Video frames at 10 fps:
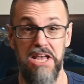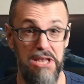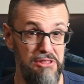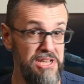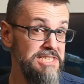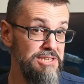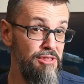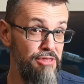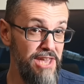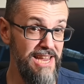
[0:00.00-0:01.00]
this
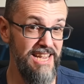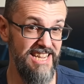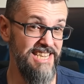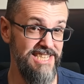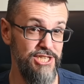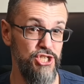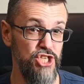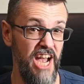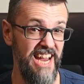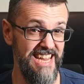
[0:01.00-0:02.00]
thing is
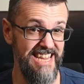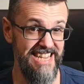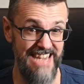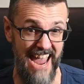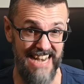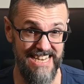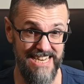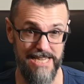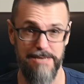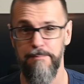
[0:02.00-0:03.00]

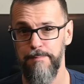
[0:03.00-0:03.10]
gigantic.